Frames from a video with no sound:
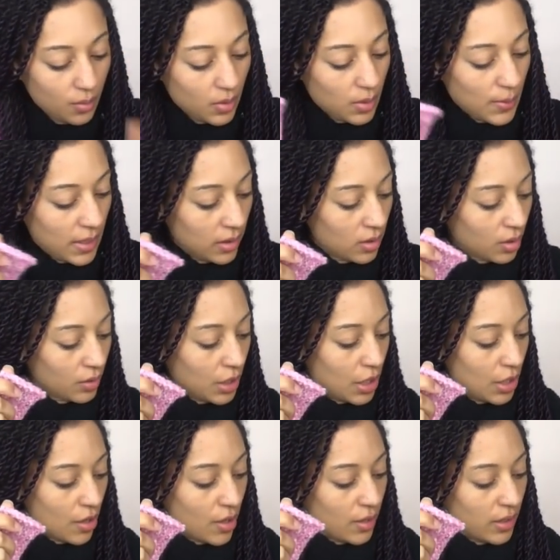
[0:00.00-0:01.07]
depends on the
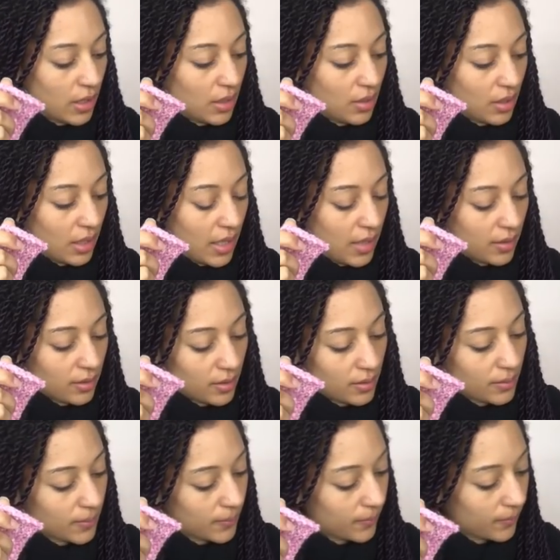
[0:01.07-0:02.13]
yardage I guess